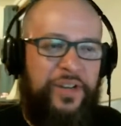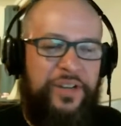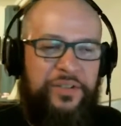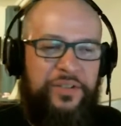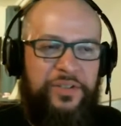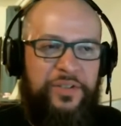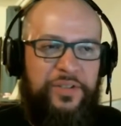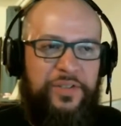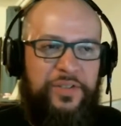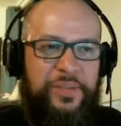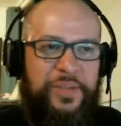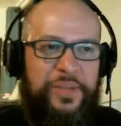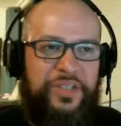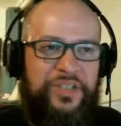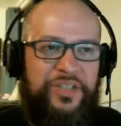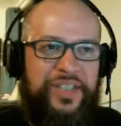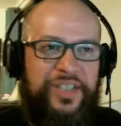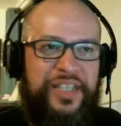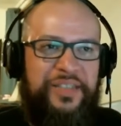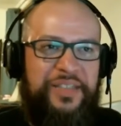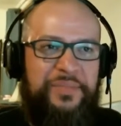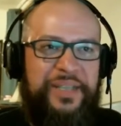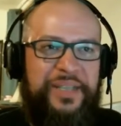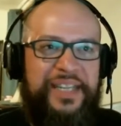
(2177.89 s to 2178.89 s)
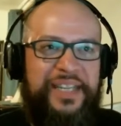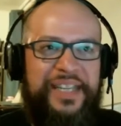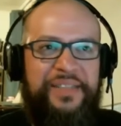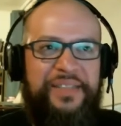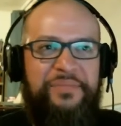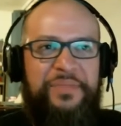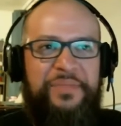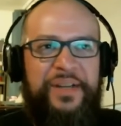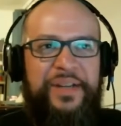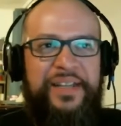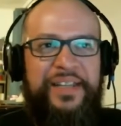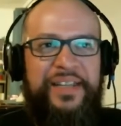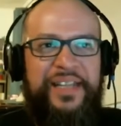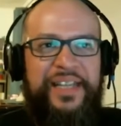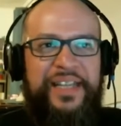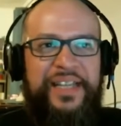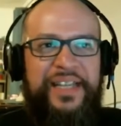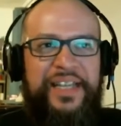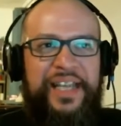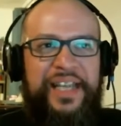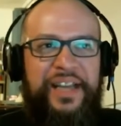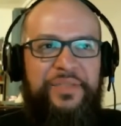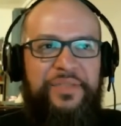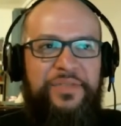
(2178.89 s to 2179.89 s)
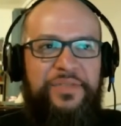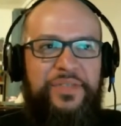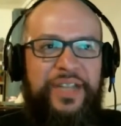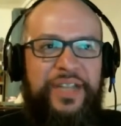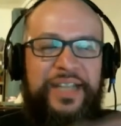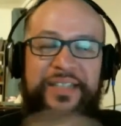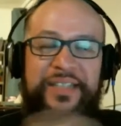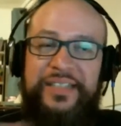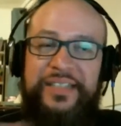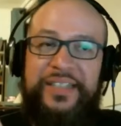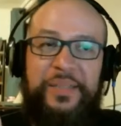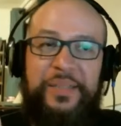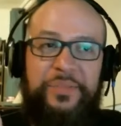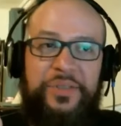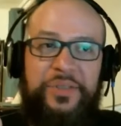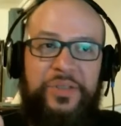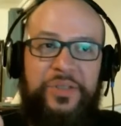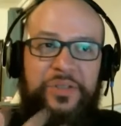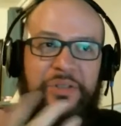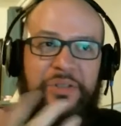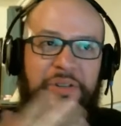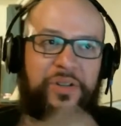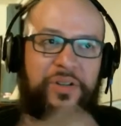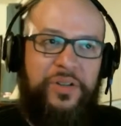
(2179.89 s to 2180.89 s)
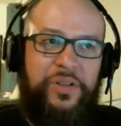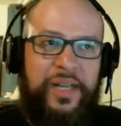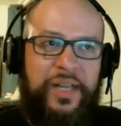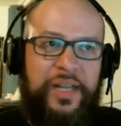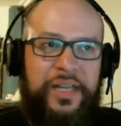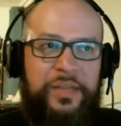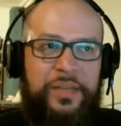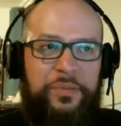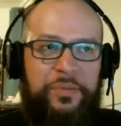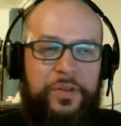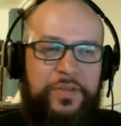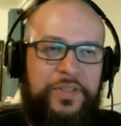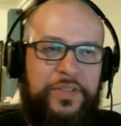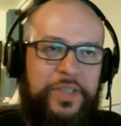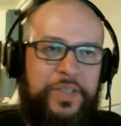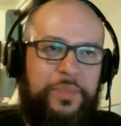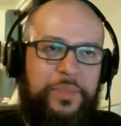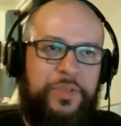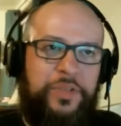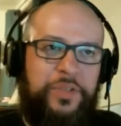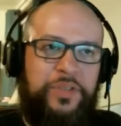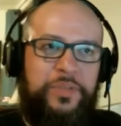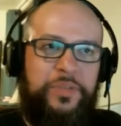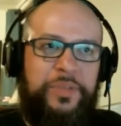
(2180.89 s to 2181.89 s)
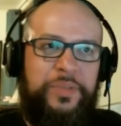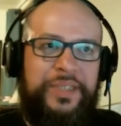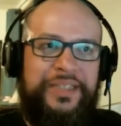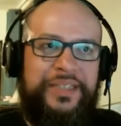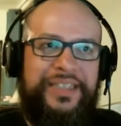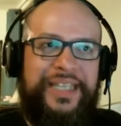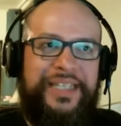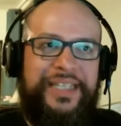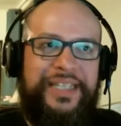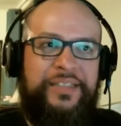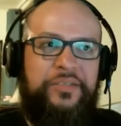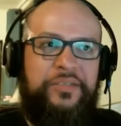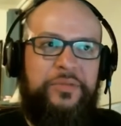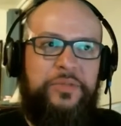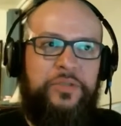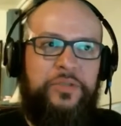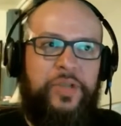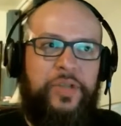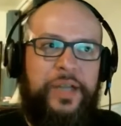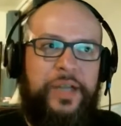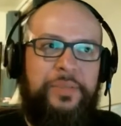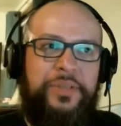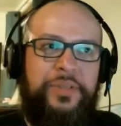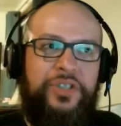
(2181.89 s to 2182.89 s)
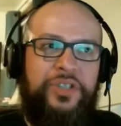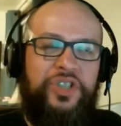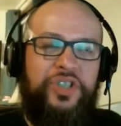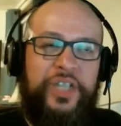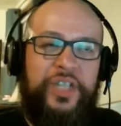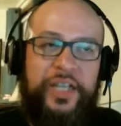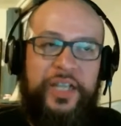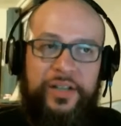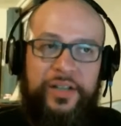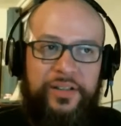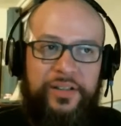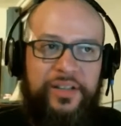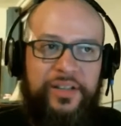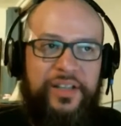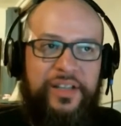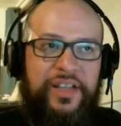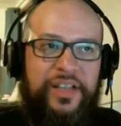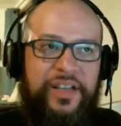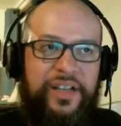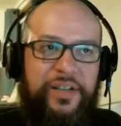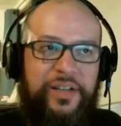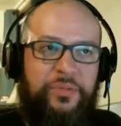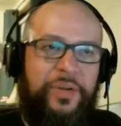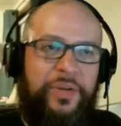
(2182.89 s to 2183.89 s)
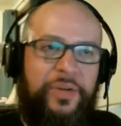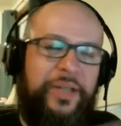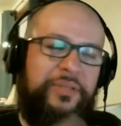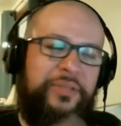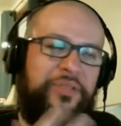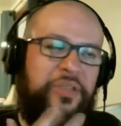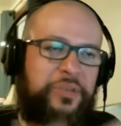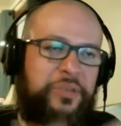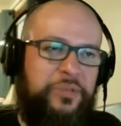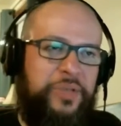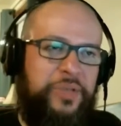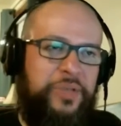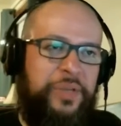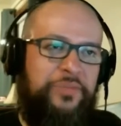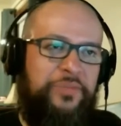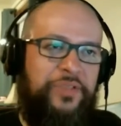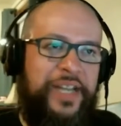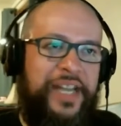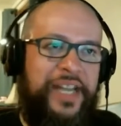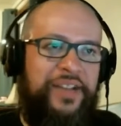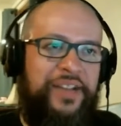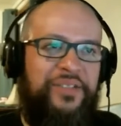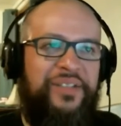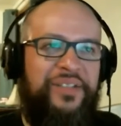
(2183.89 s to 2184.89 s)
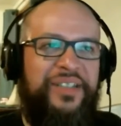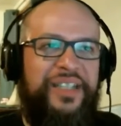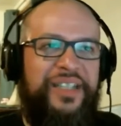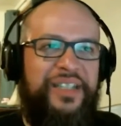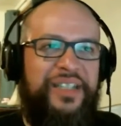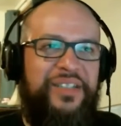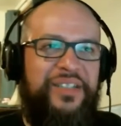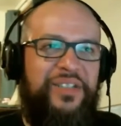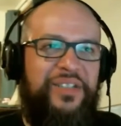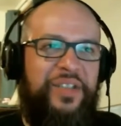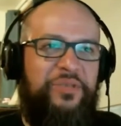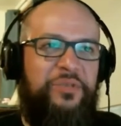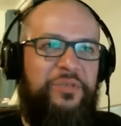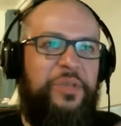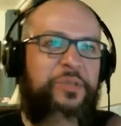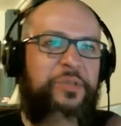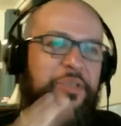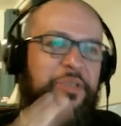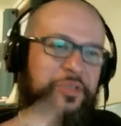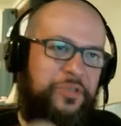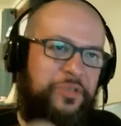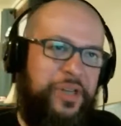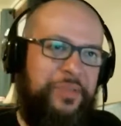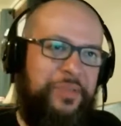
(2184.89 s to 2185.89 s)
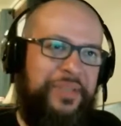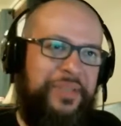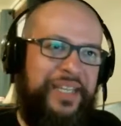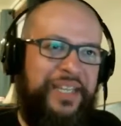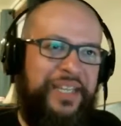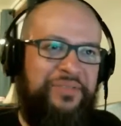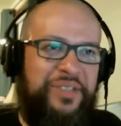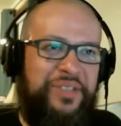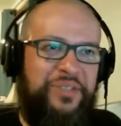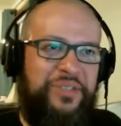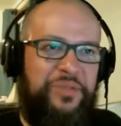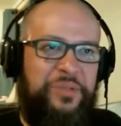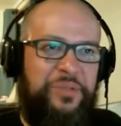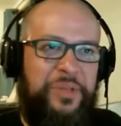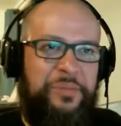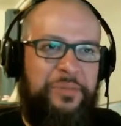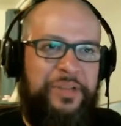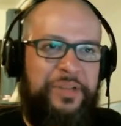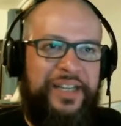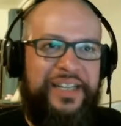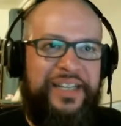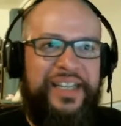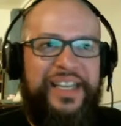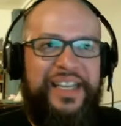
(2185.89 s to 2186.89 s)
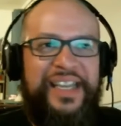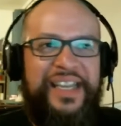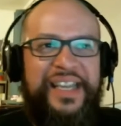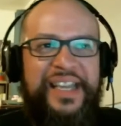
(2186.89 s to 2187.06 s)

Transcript: I don't know if I mentioned that at the beginning, but if you like this episode or any of the previous episodes, please like, subscribe, and share. Subscribe for now, and you'll have to resubscribe again once we rebrand.